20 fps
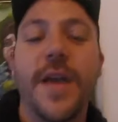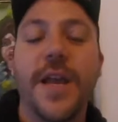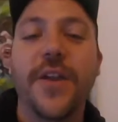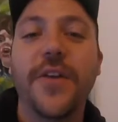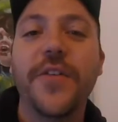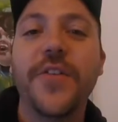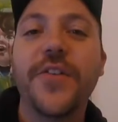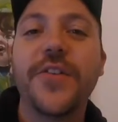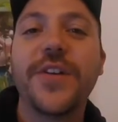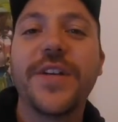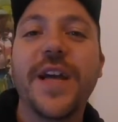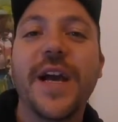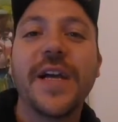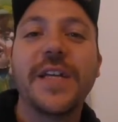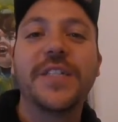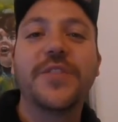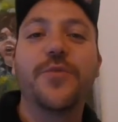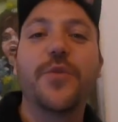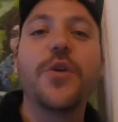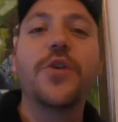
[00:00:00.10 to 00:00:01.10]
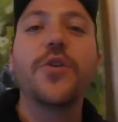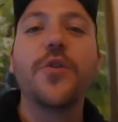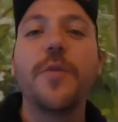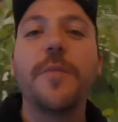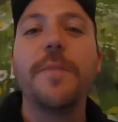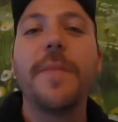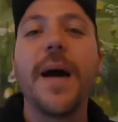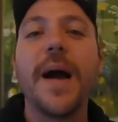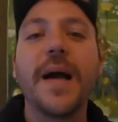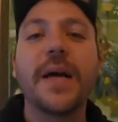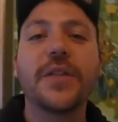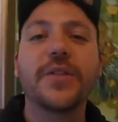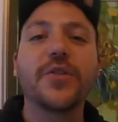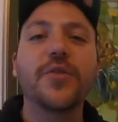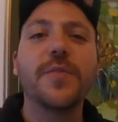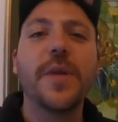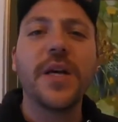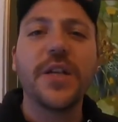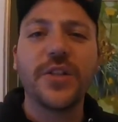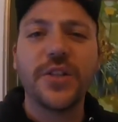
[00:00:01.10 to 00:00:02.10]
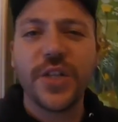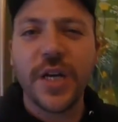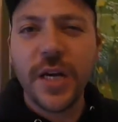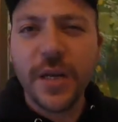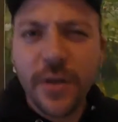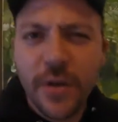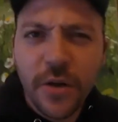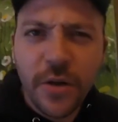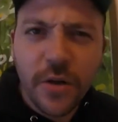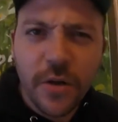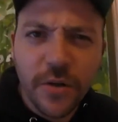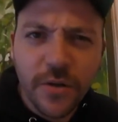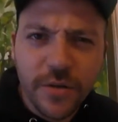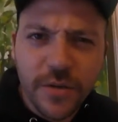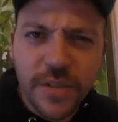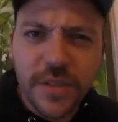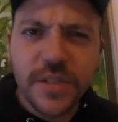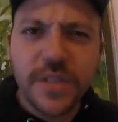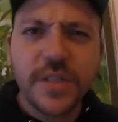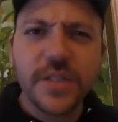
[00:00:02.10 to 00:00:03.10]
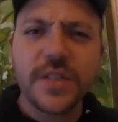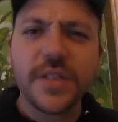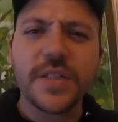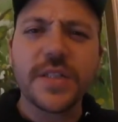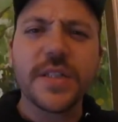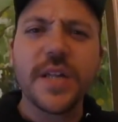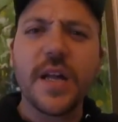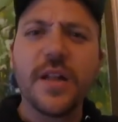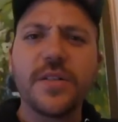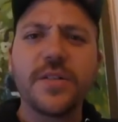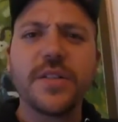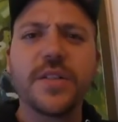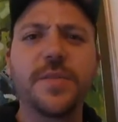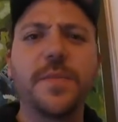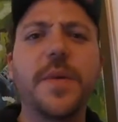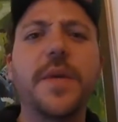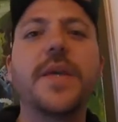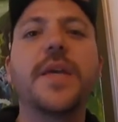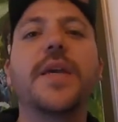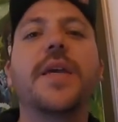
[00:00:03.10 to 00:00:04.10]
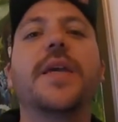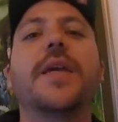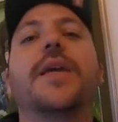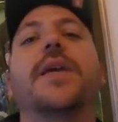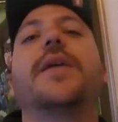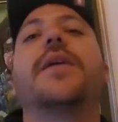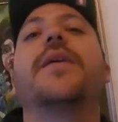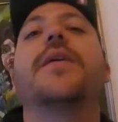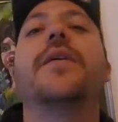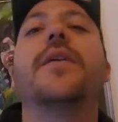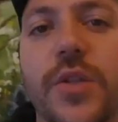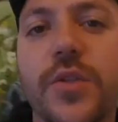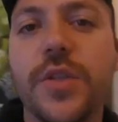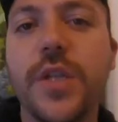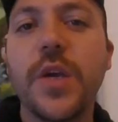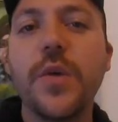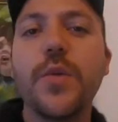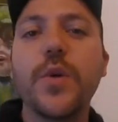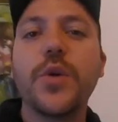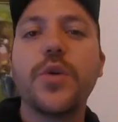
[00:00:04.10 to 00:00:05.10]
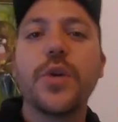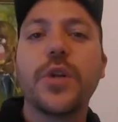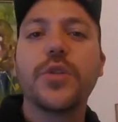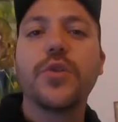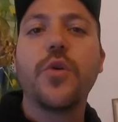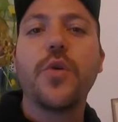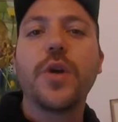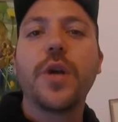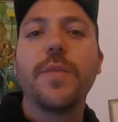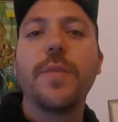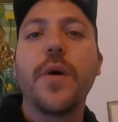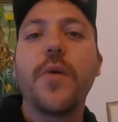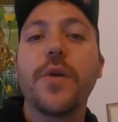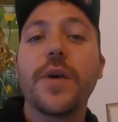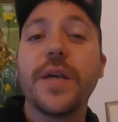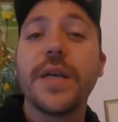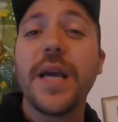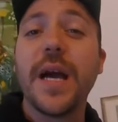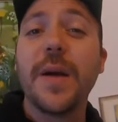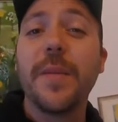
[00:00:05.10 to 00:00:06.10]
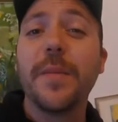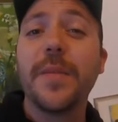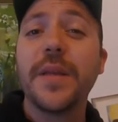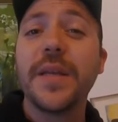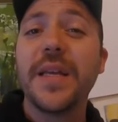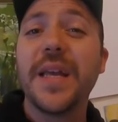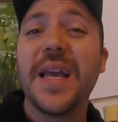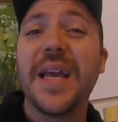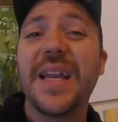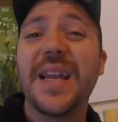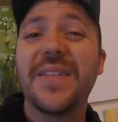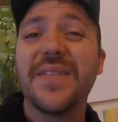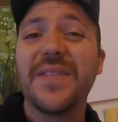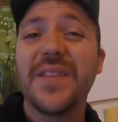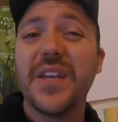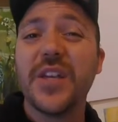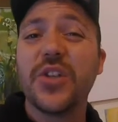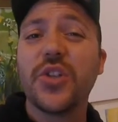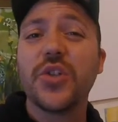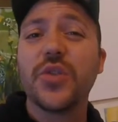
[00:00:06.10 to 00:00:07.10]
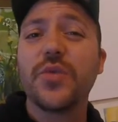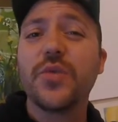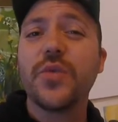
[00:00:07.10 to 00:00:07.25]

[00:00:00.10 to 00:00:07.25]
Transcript: Hello there guys, welcome back to my channel. This is Sal speaking. Today we're gonna talk about gambling and addiction